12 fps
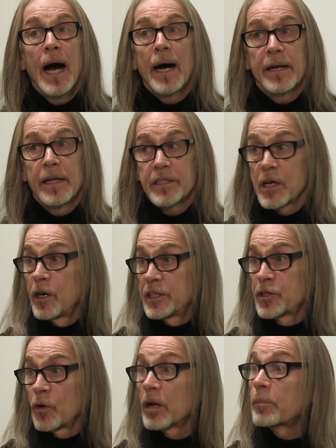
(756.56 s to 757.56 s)
And
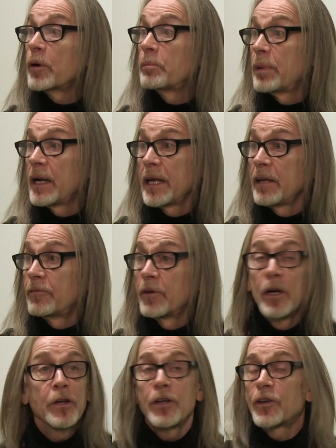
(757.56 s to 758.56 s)
it's all about belief.
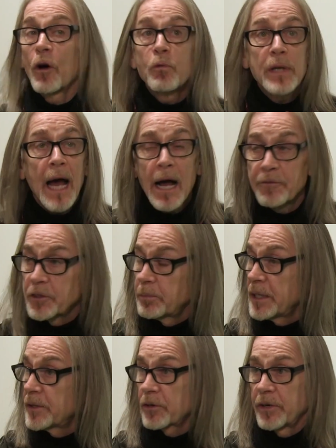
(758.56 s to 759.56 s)
You don't have to
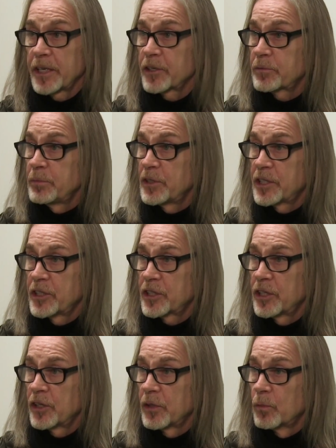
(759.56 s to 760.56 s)
be the greatest
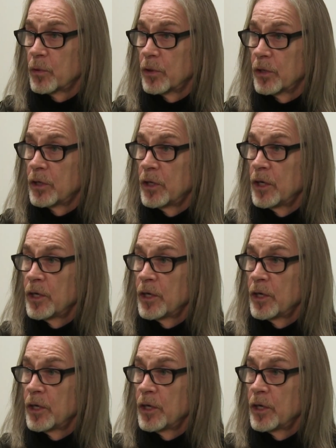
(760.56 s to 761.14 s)
musician in the world.